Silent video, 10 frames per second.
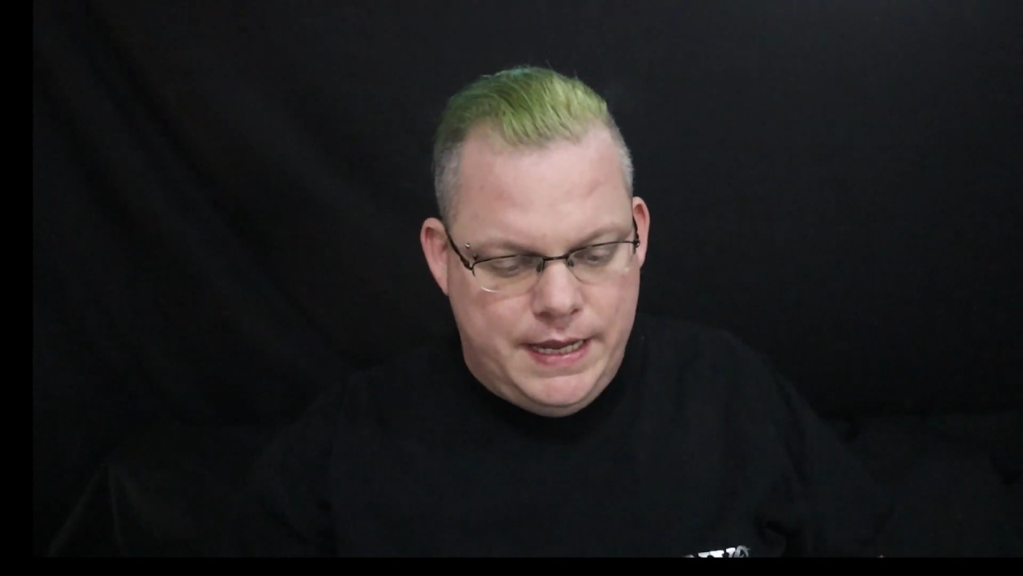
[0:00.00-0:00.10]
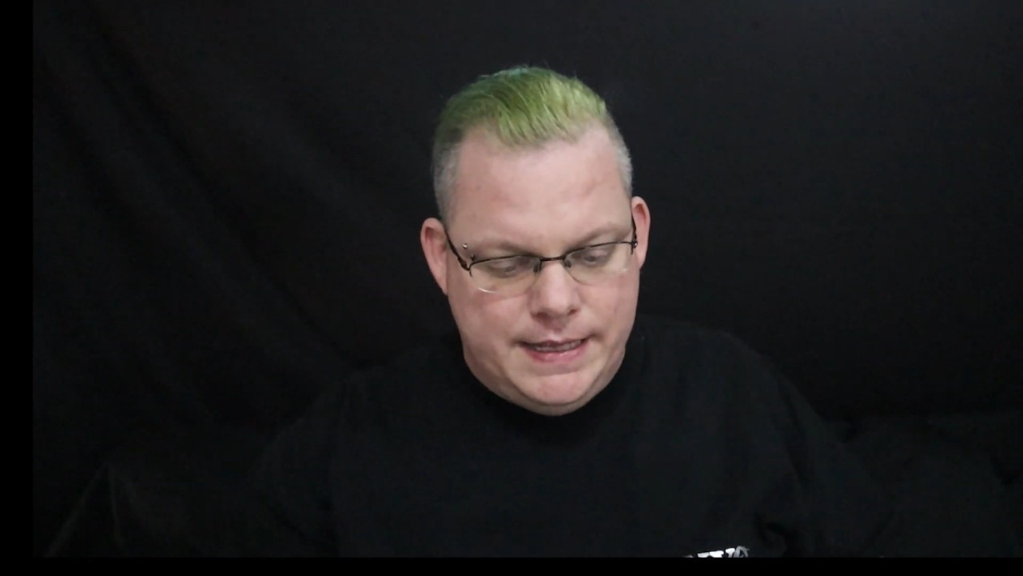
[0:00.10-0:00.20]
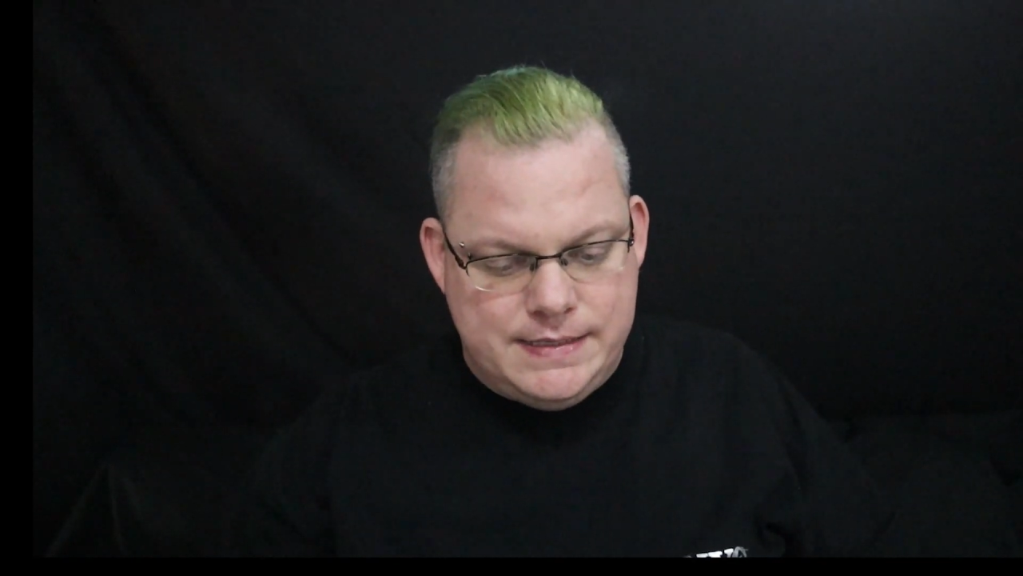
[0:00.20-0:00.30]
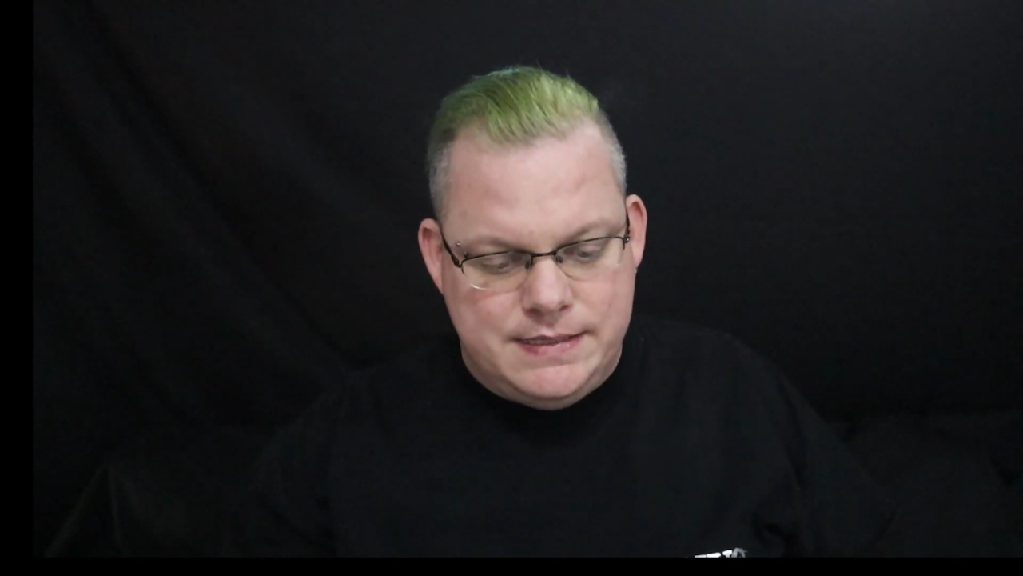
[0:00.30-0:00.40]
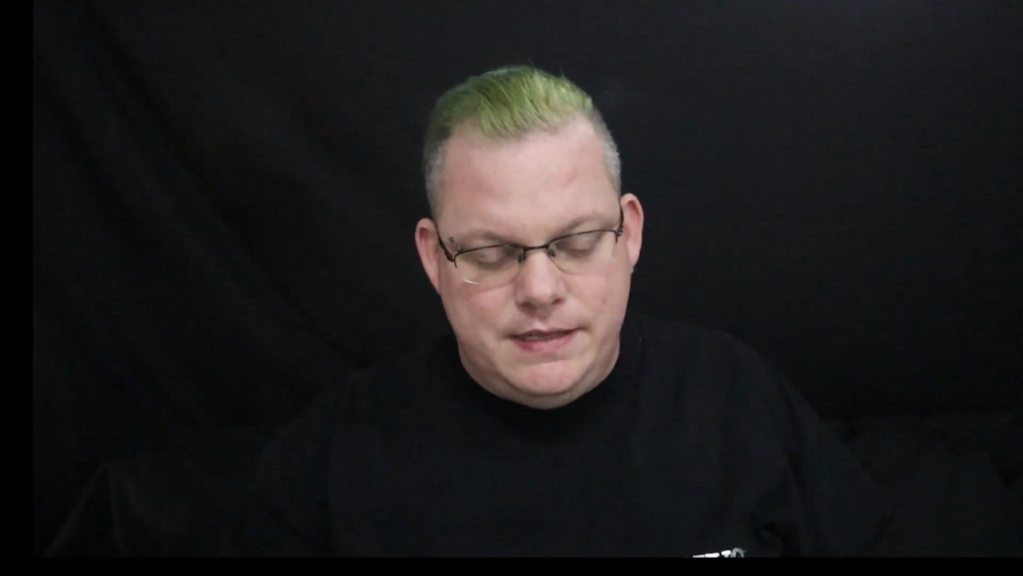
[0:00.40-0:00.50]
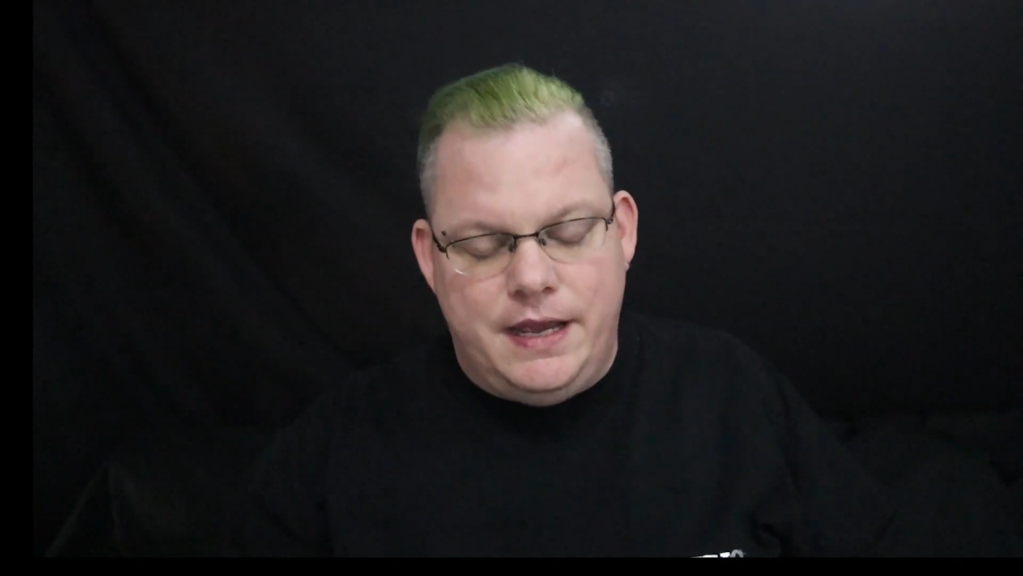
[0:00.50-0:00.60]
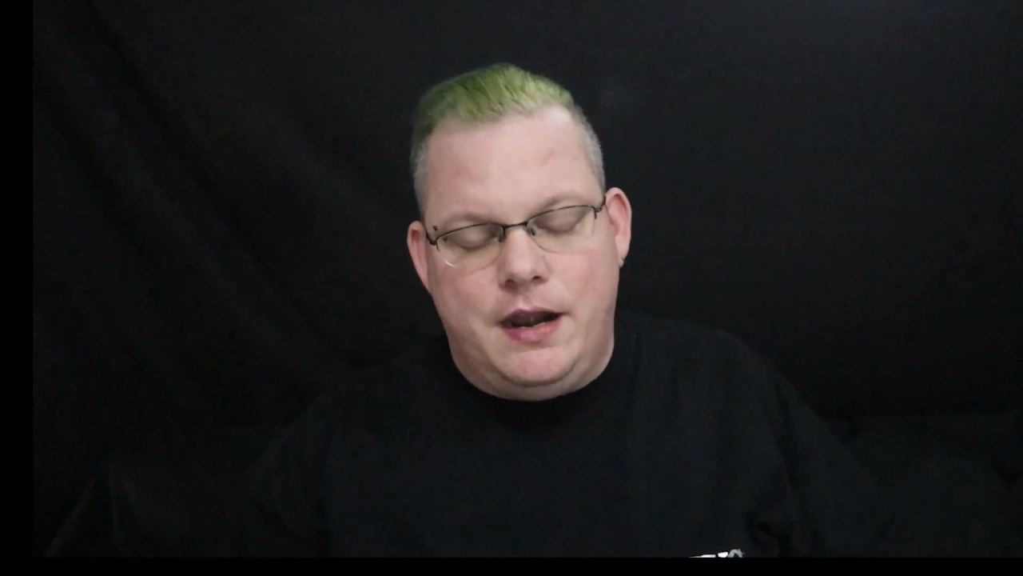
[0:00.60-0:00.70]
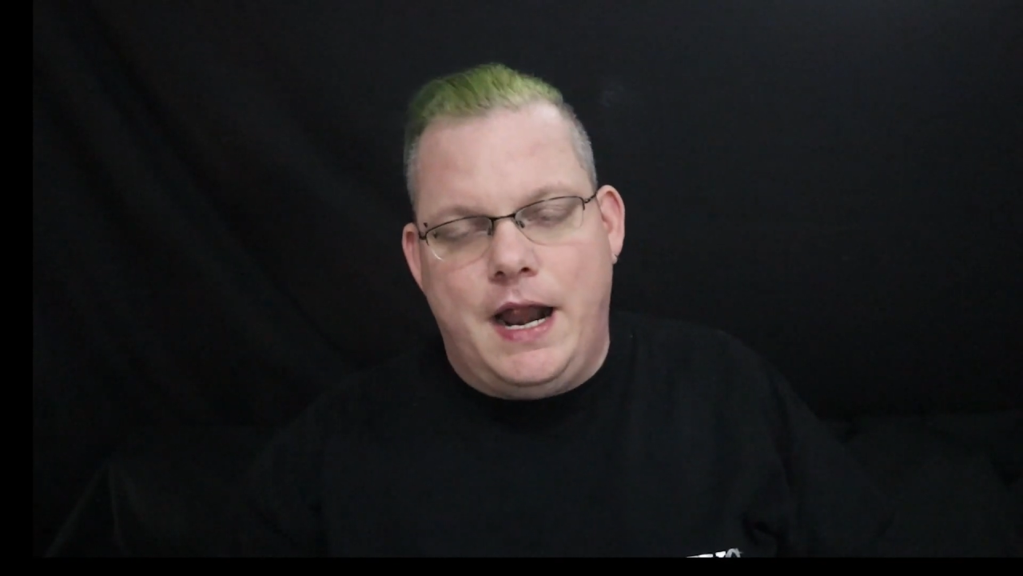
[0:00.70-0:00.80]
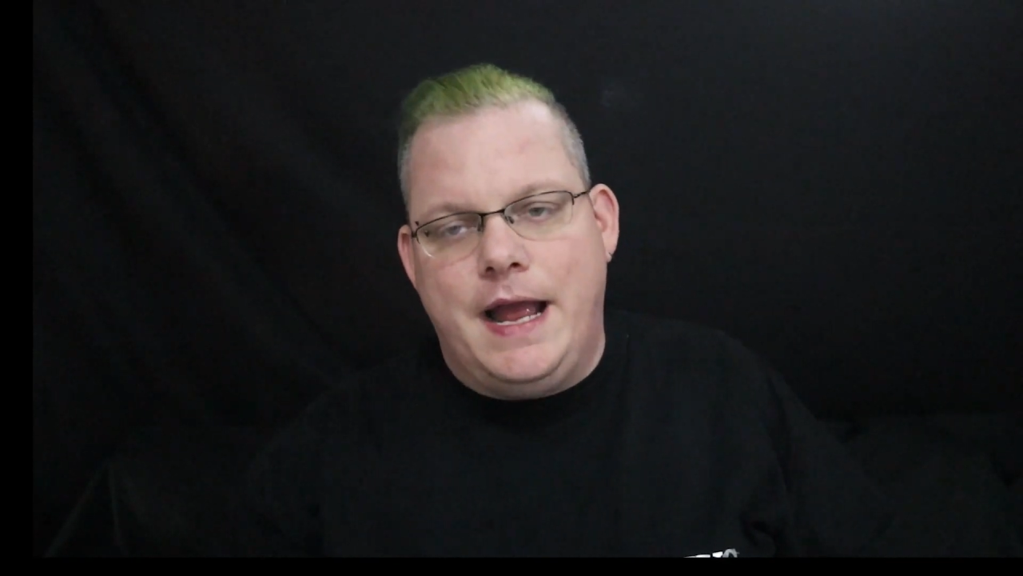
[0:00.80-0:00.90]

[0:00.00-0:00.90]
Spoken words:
it's there.